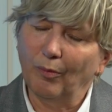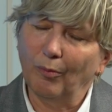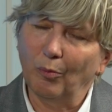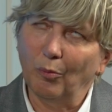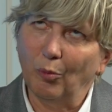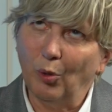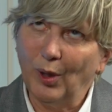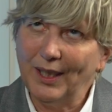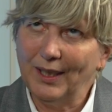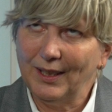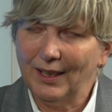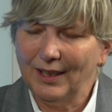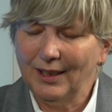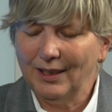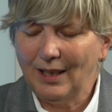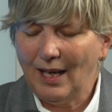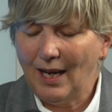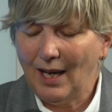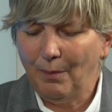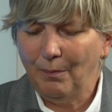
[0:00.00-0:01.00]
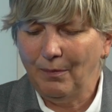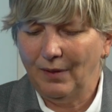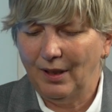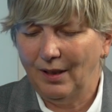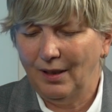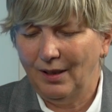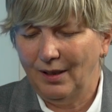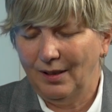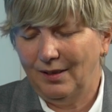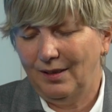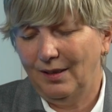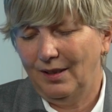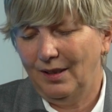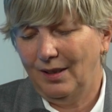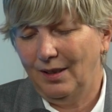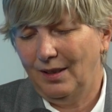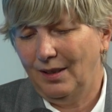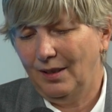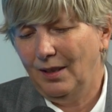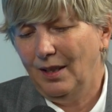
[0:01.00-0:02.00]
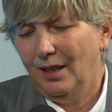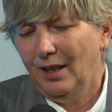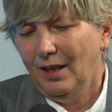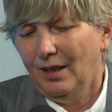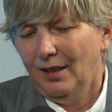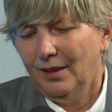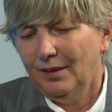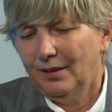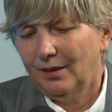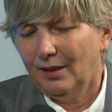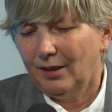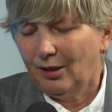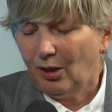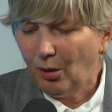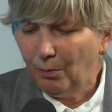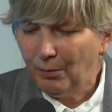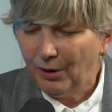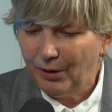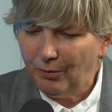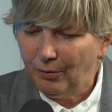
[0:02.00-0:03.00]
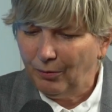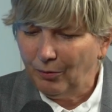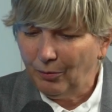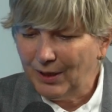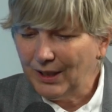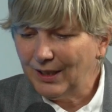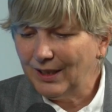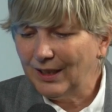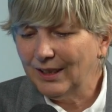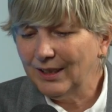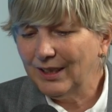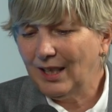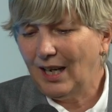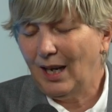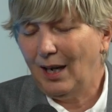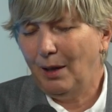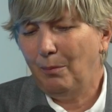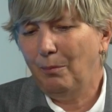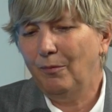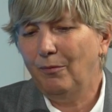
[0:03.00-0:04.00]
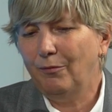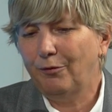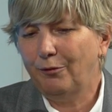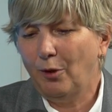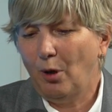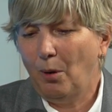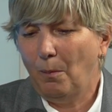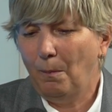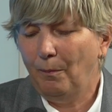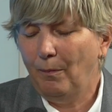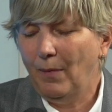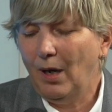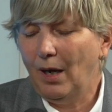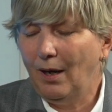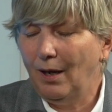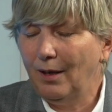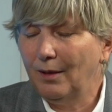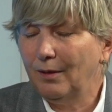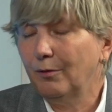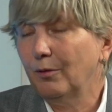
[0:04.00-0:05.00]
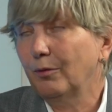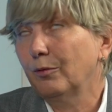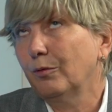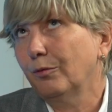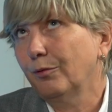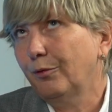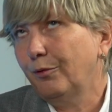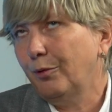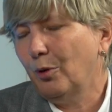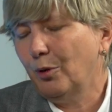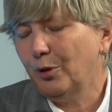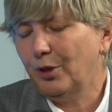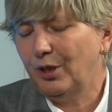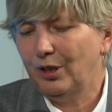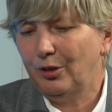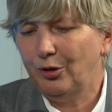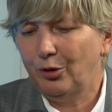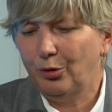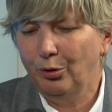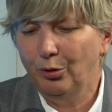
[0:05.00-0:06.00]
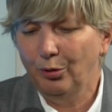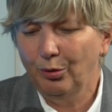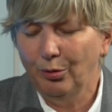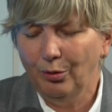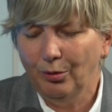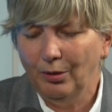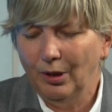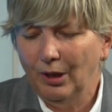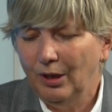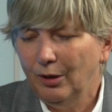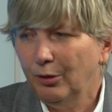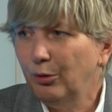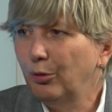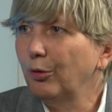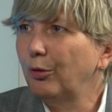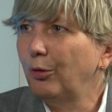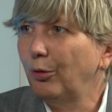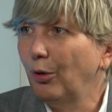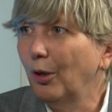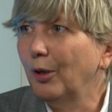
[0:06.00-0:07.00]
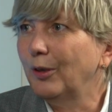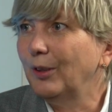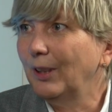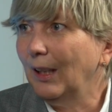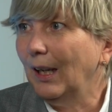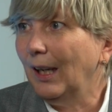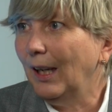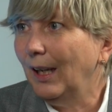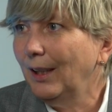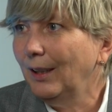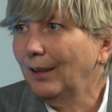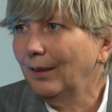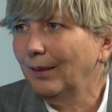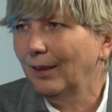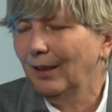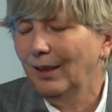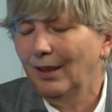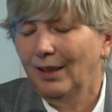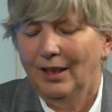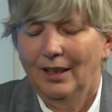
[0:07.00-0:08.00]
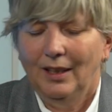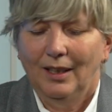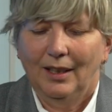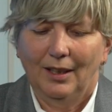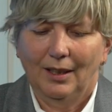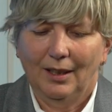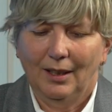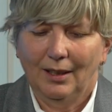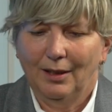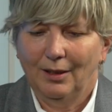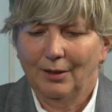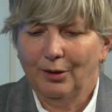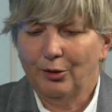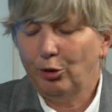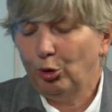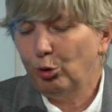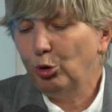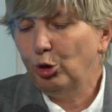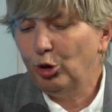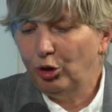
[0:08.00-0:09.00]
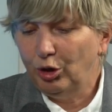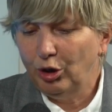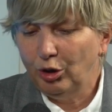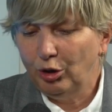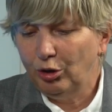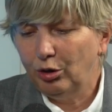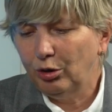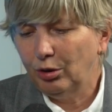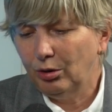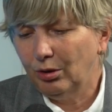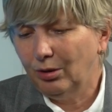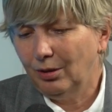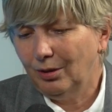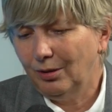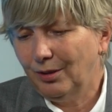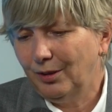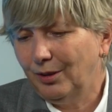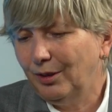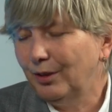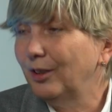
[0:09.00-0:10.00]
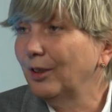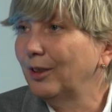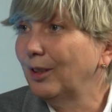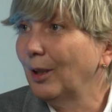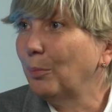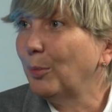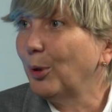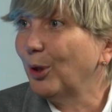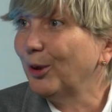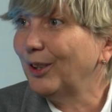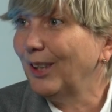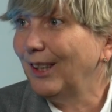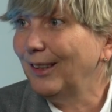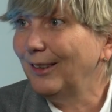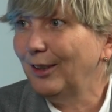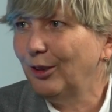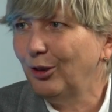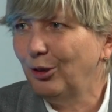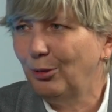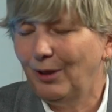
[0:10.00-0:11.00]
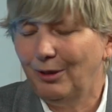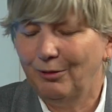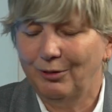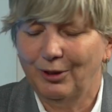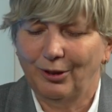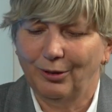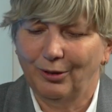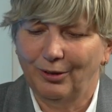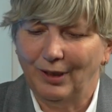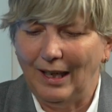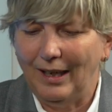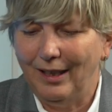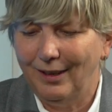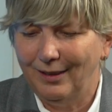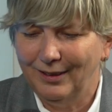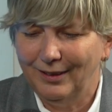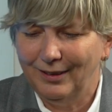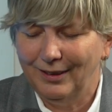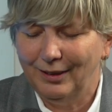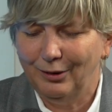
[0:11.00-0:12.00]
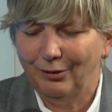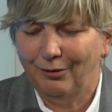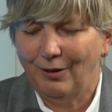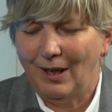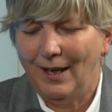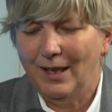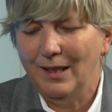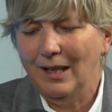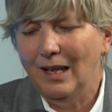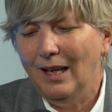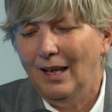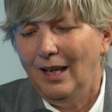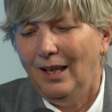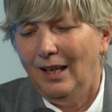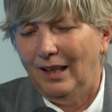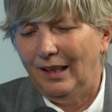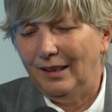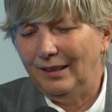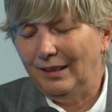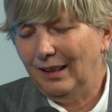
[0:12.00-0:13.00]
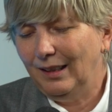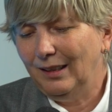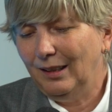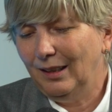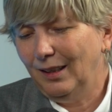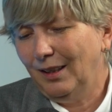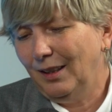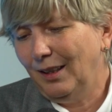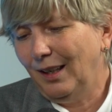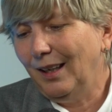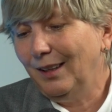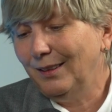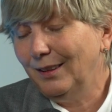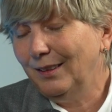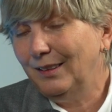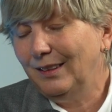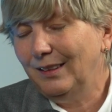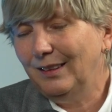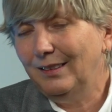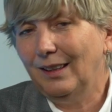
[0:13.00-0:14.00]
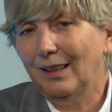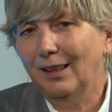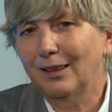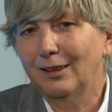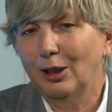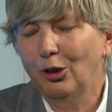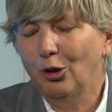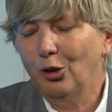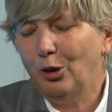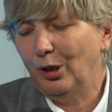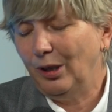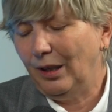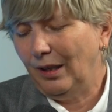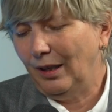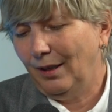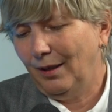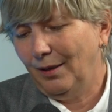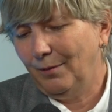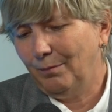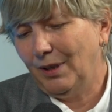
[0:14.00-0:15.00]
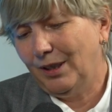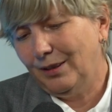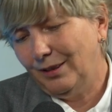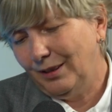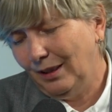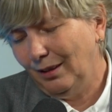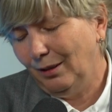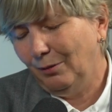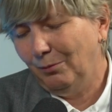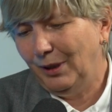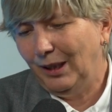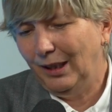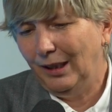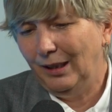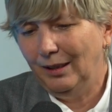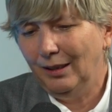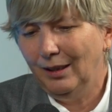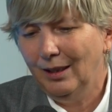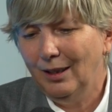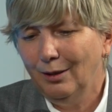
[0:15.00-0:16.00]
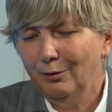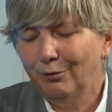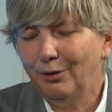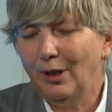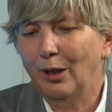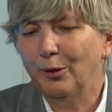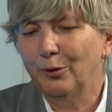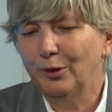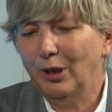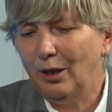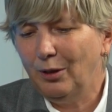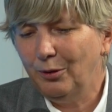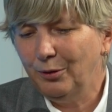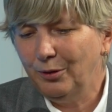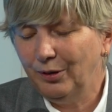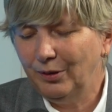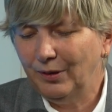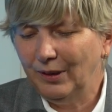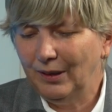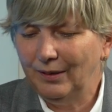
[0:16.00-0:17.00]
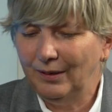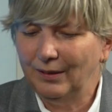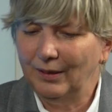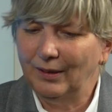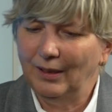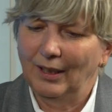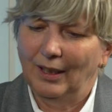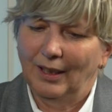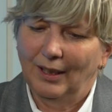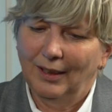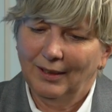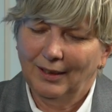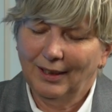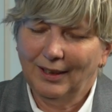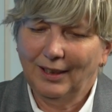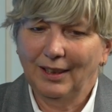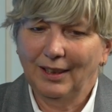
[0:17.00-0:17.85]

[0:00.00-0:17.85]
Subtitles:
waiting time, the common waiting time from 42 to 38. So this is a percentage where we thought, hey, this is fine, and had a detailed look until we found out that the